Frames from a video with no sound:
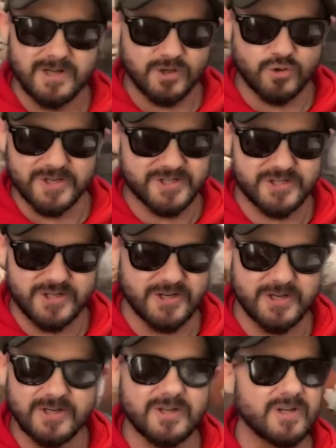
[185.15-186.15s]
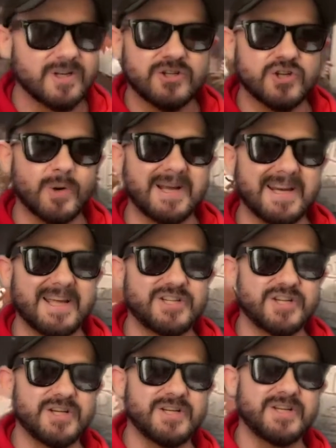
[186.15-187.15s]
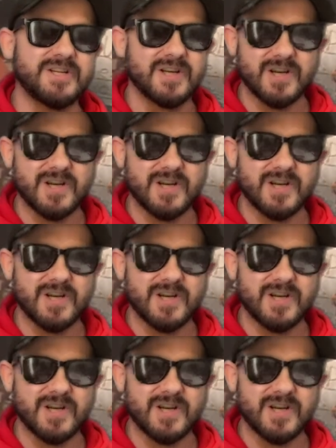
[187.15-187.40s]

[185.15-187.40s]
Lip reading: Christian, Joey Legend,